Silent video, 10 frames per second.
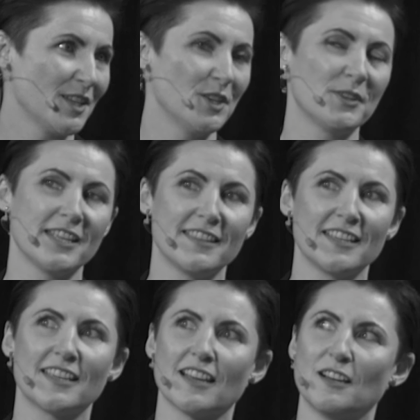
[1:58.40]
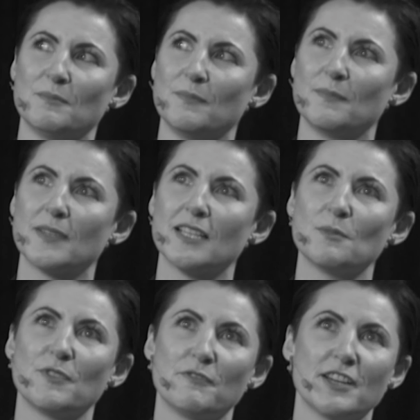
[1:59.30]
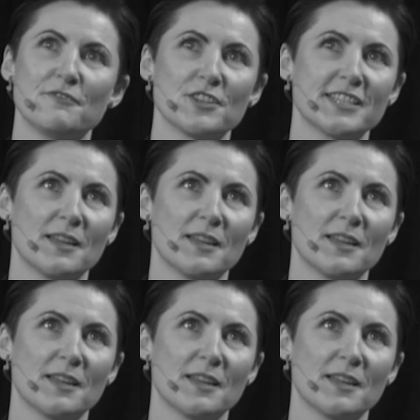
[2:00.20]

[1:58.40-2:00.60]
And I think the very first